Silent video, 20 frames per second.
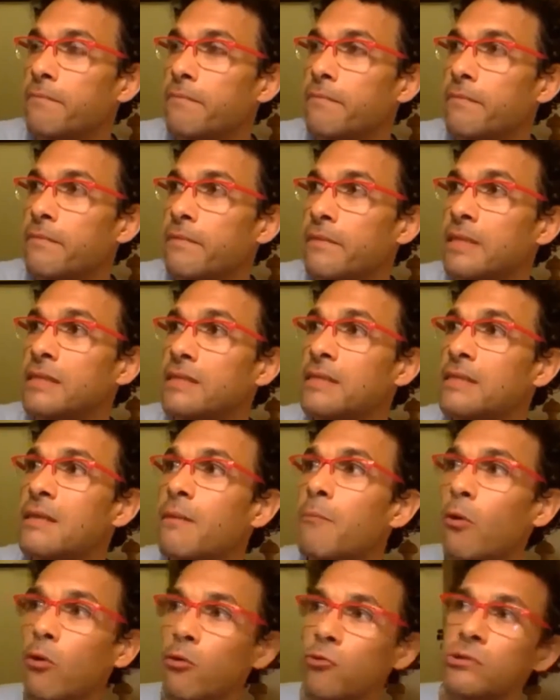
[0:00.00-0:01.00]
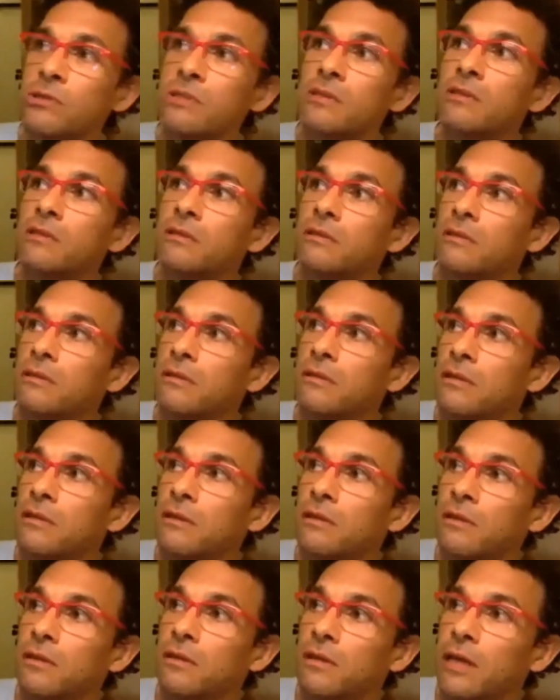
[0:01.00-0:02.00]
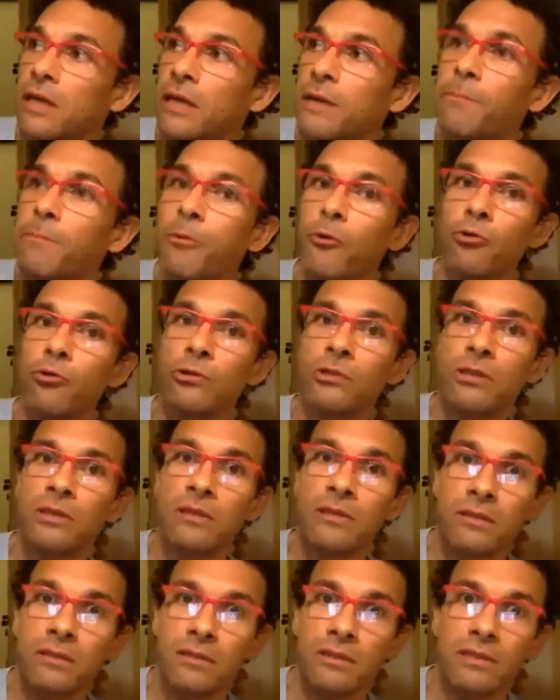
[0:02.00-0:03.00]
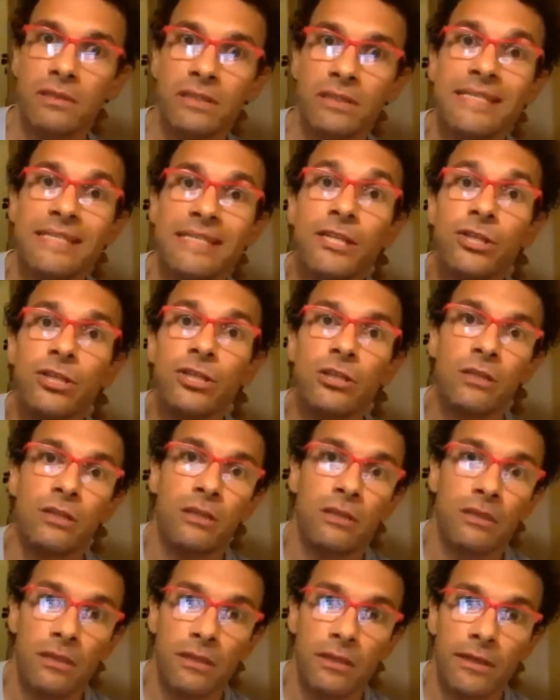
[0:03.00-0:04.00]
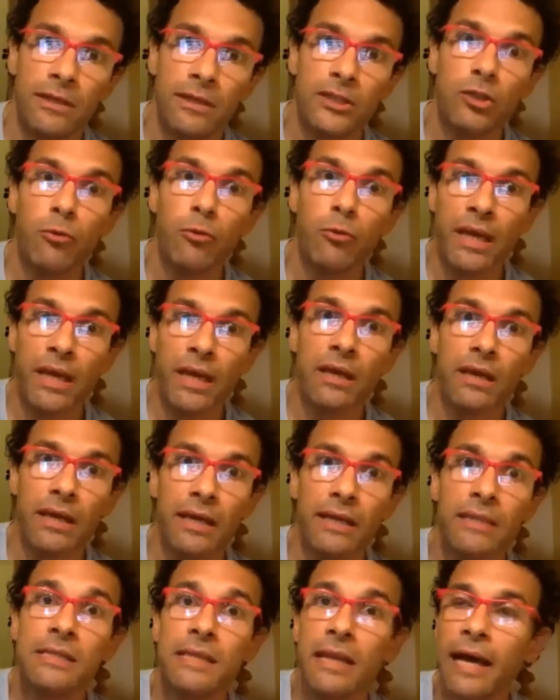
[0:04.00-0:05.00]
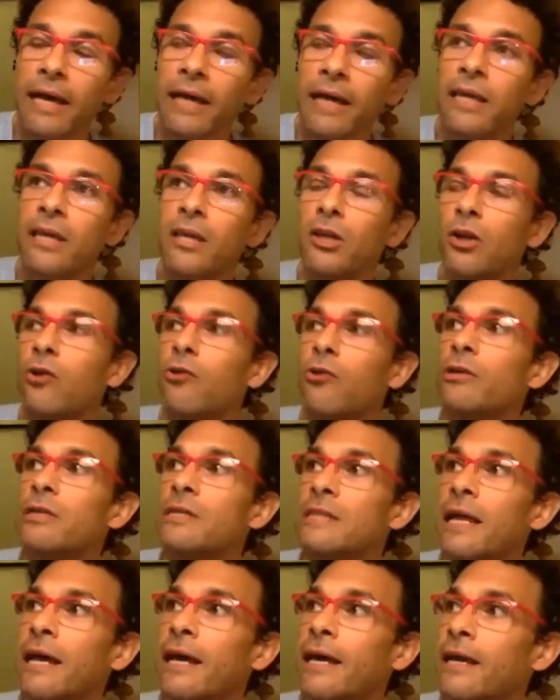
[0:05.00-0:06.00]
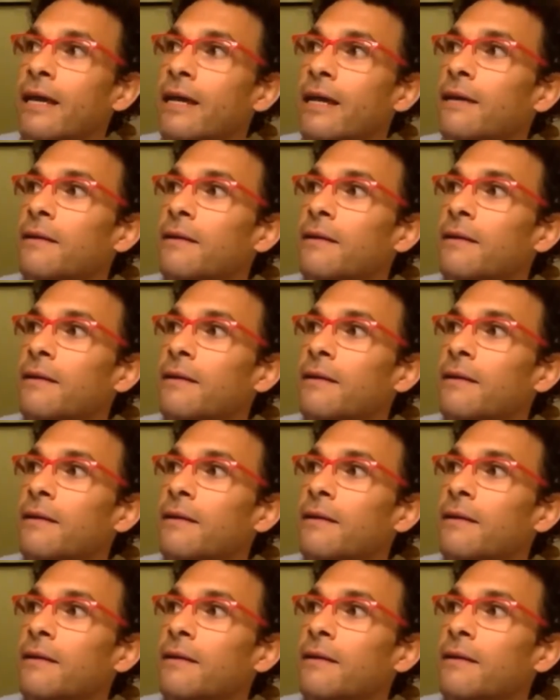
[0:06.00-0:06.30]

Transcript: this is the most important decision you make. It's like, you know, it's like,